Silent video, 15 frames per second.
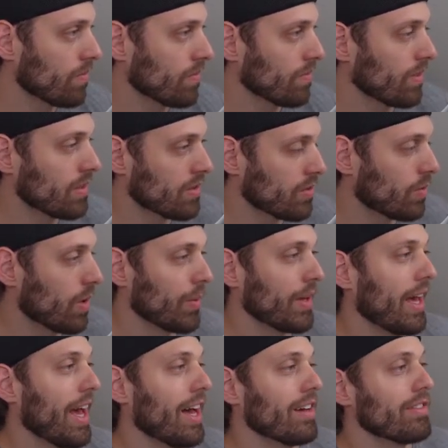this is what we
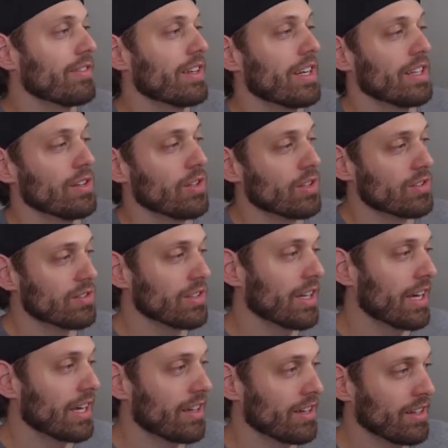have, and it looks
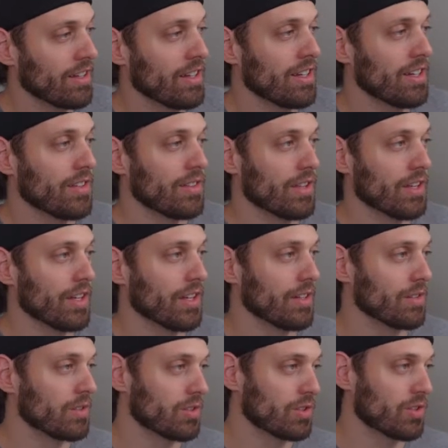like
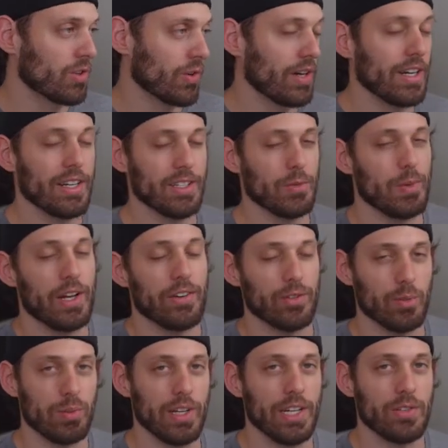the screen is being
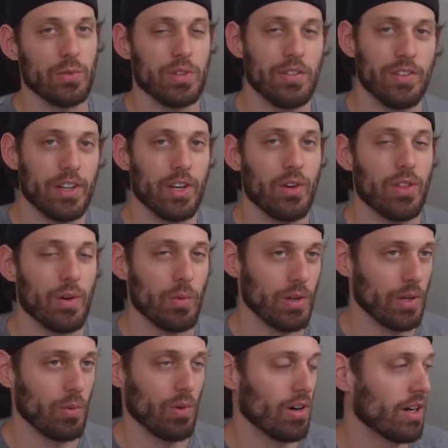replaced with the video that we
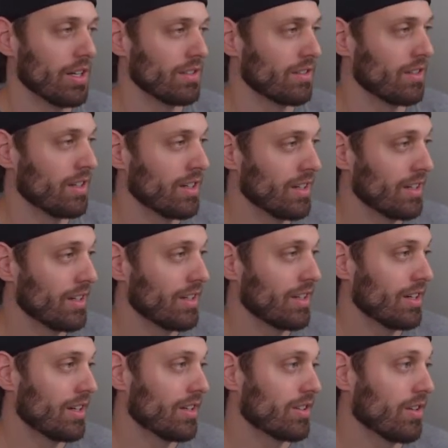want.
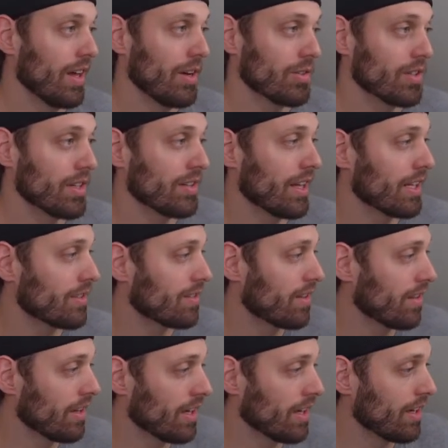So that was it. That's
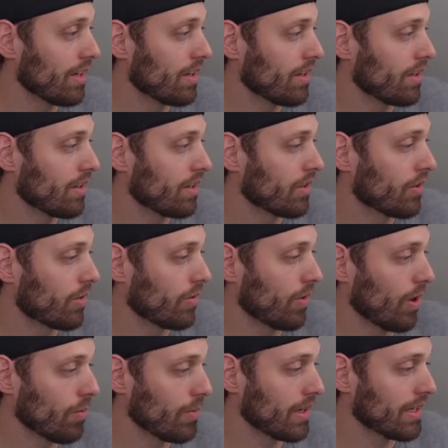the
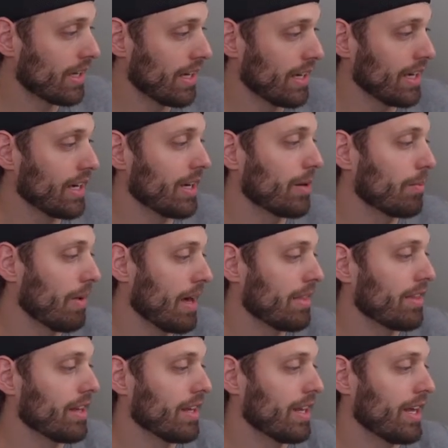chroma keying
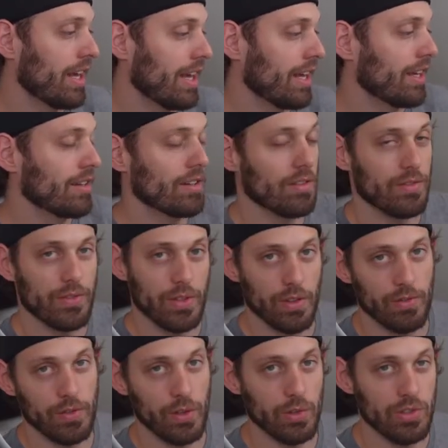method in the
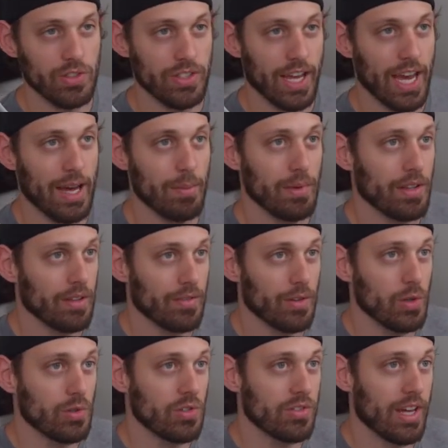Fusion tab, and the
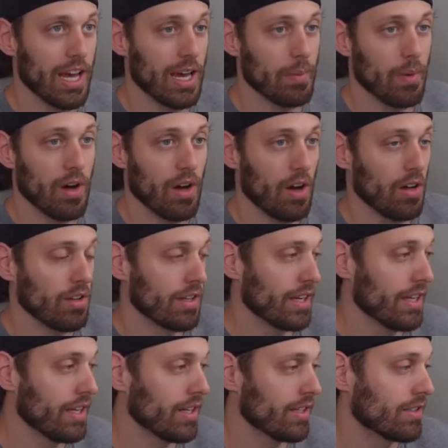Fusion tab, all it
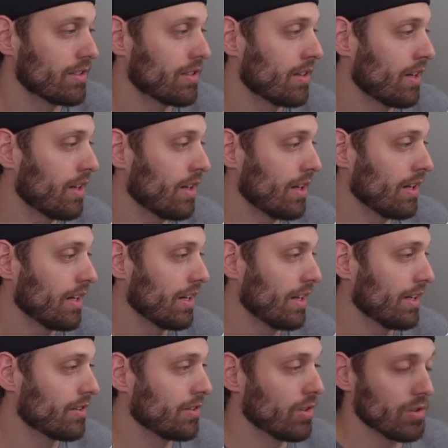is
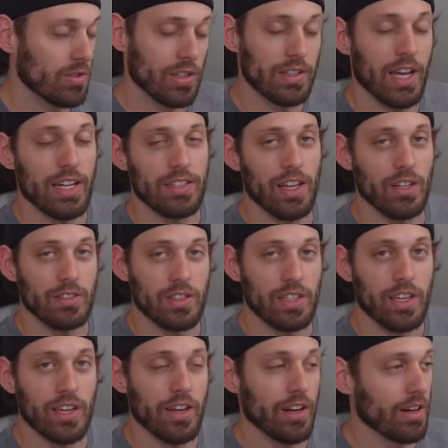using that Delta
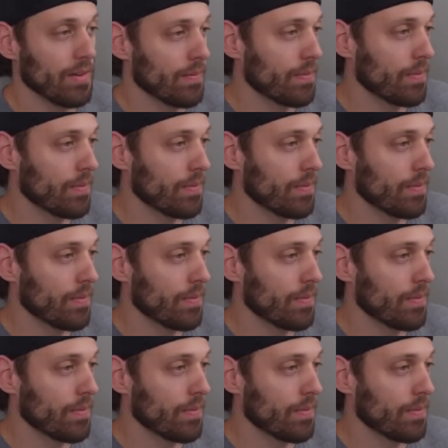keyer.